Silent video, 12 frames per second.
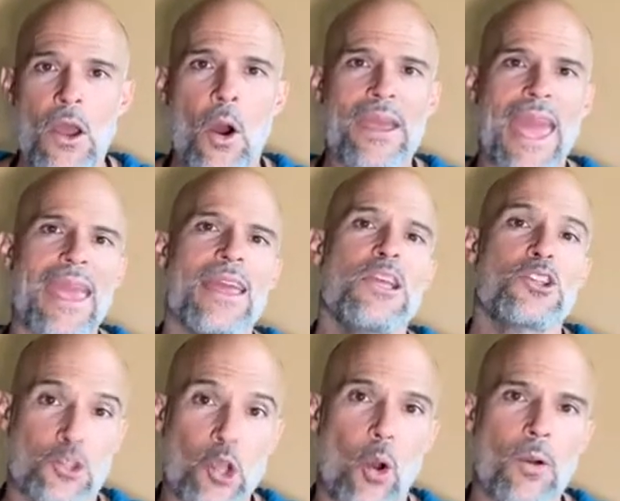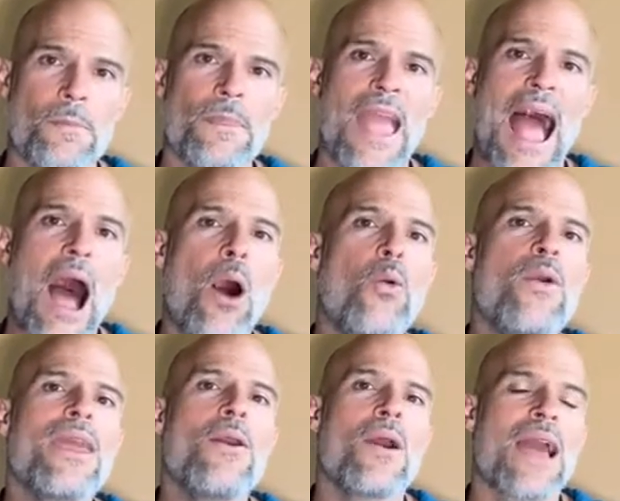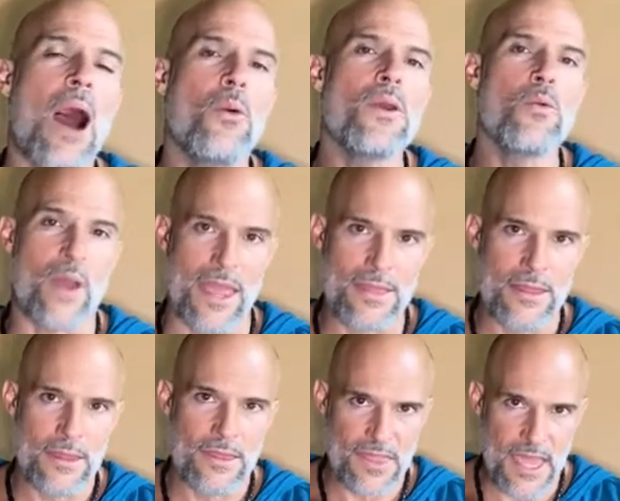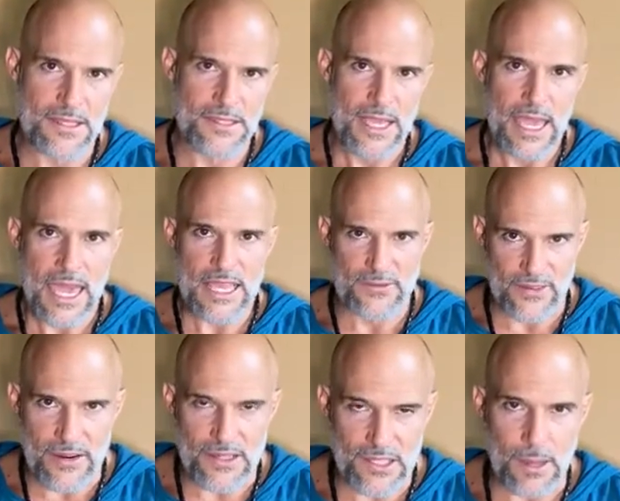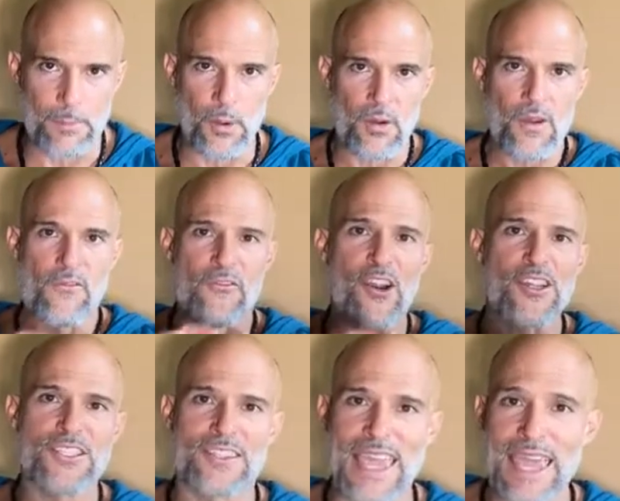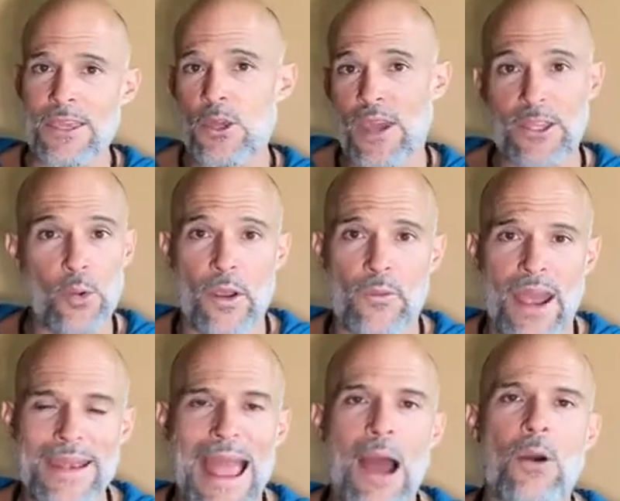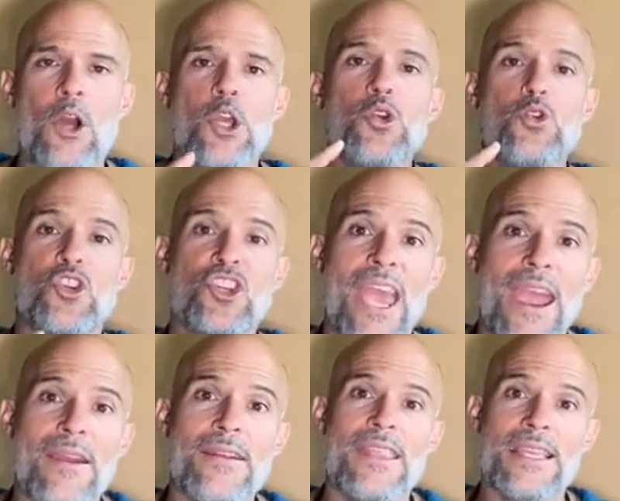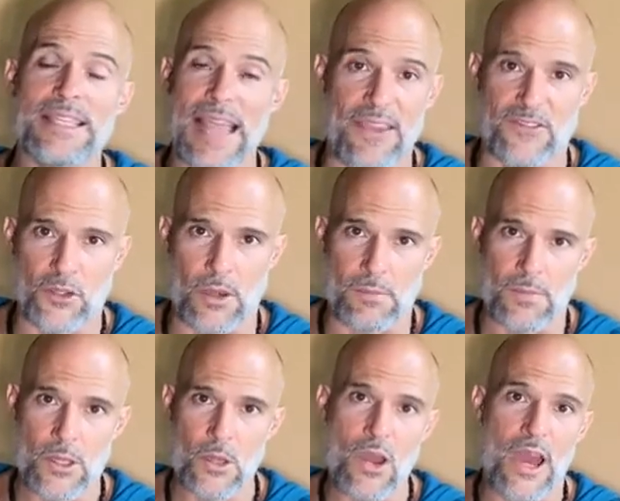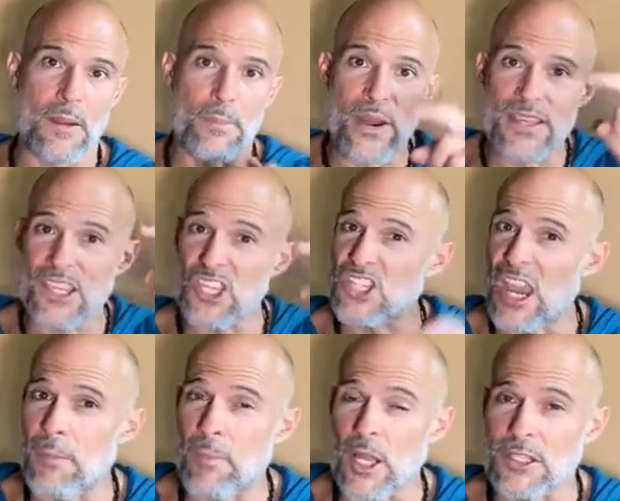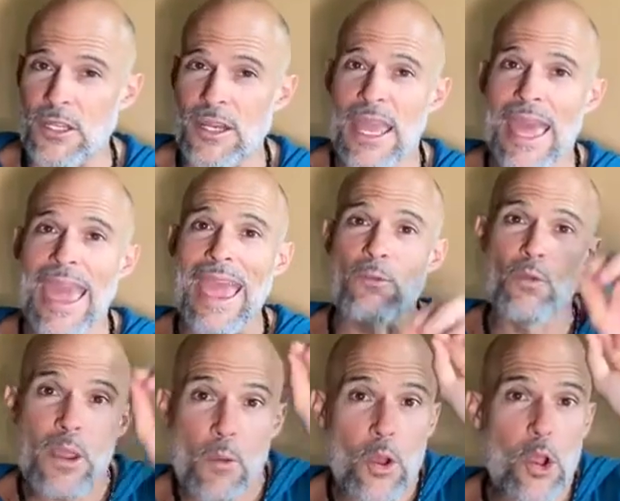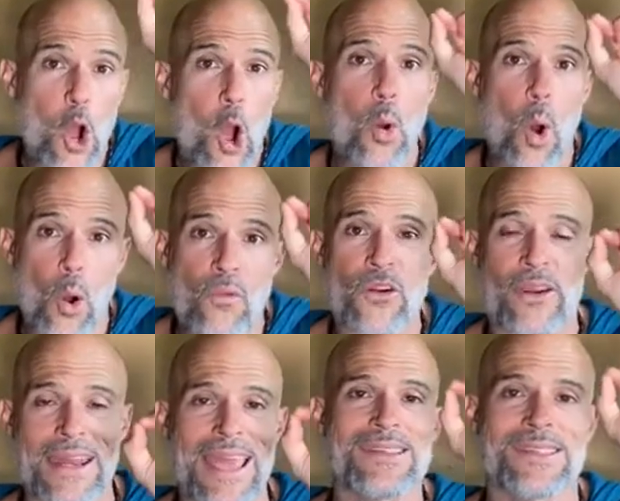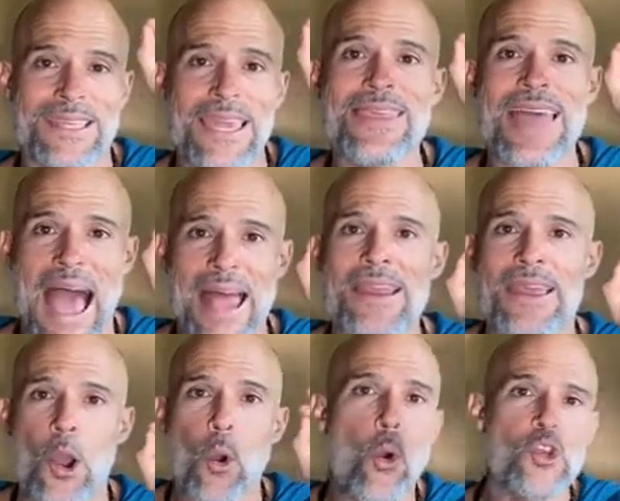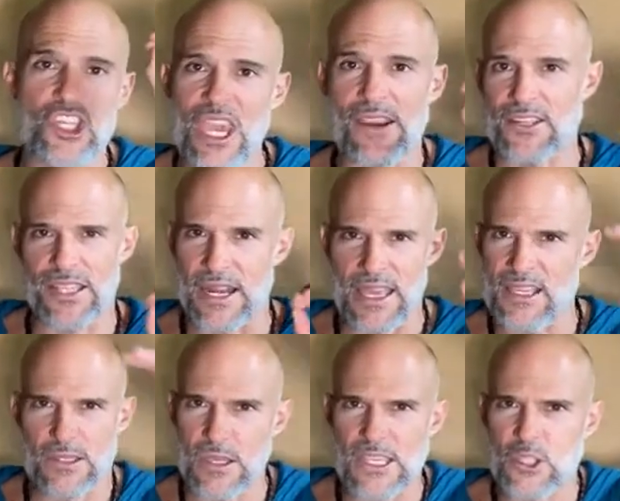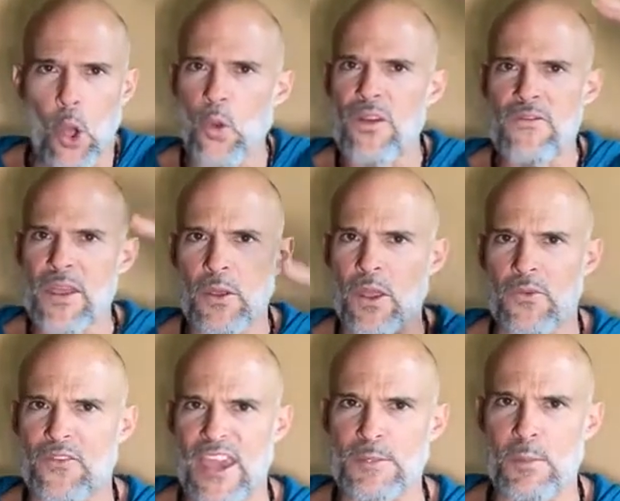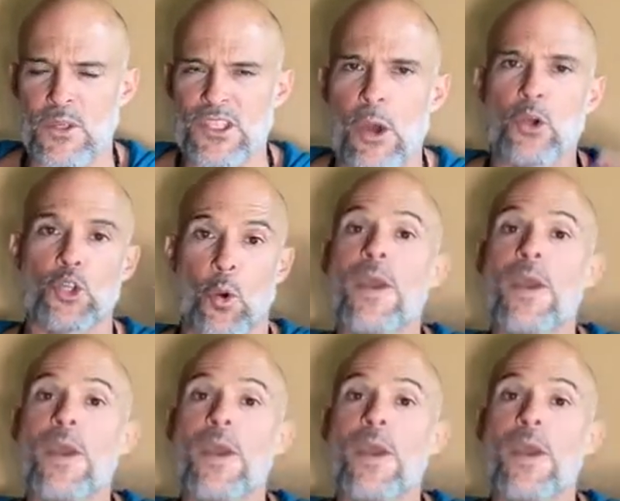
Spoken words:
Okay, so how we win this is very simple. First thing, you can do it right now, you share this live stream. You gotta press the share button, and we will go over it and see that who shares it. It's all revealed on Facebook, so